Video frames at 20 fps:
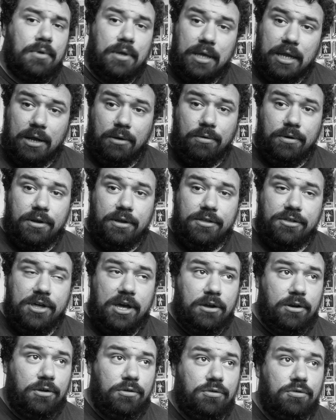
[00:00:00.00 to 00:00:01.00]
And I want to
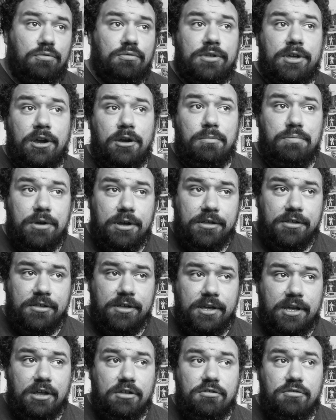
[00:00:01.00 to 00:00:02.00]
shout out to Tara
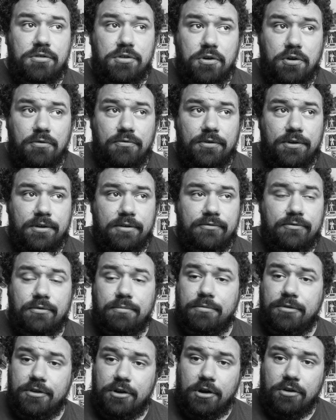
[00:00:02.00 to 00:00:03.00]
Pressling as Nova
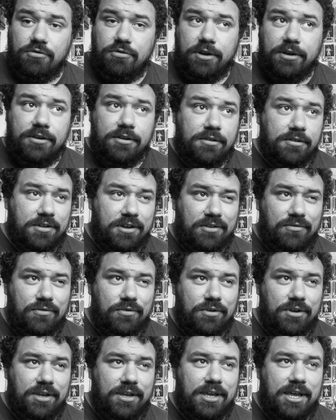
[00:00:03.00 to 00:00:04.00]
from Star Trek
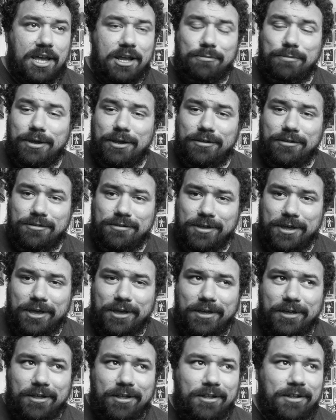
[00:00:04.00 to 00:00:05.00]
Discovery, Handmaid's
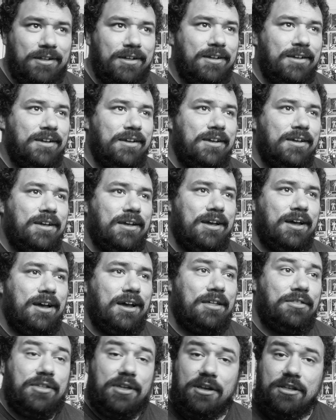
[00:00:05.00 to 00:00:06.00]
Tale,
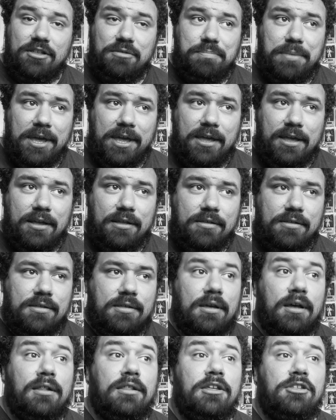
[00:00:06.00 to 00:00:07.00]
The Expanse,
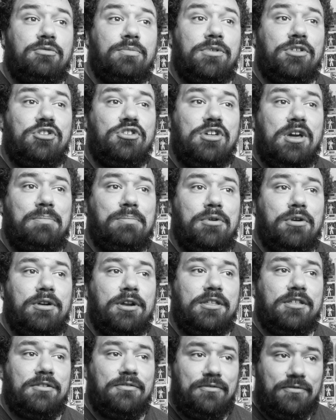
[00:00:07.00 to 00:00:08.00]
Elizabeth Shepard
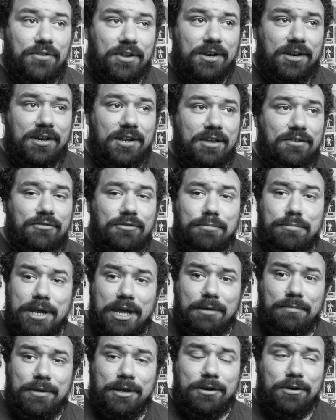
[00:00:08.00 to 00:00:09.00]
as Infinity from
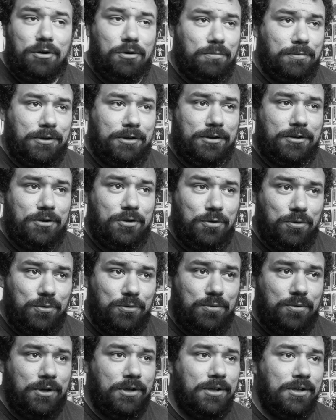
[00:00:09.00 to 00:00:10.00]
Damien Omen
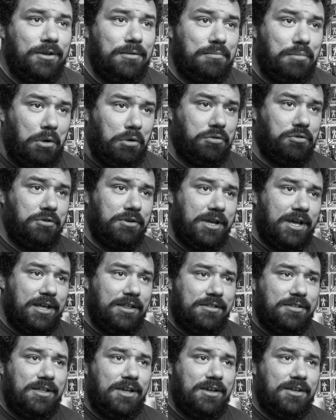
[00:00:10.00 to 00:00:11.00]
2,
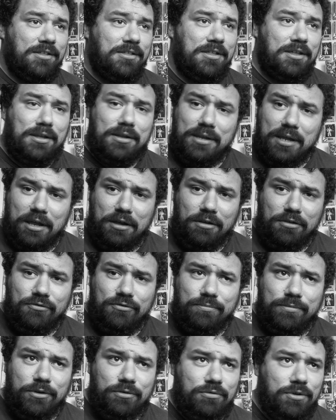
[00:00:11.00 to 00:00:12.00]
Poltergeist Legacy, Tales
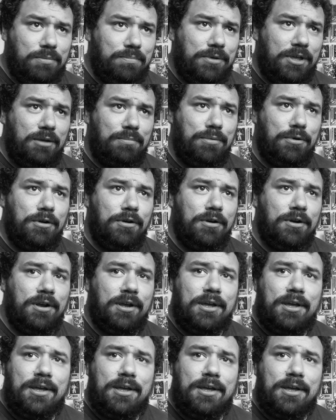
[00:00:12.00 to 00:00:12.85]
from the Crypt Keeper,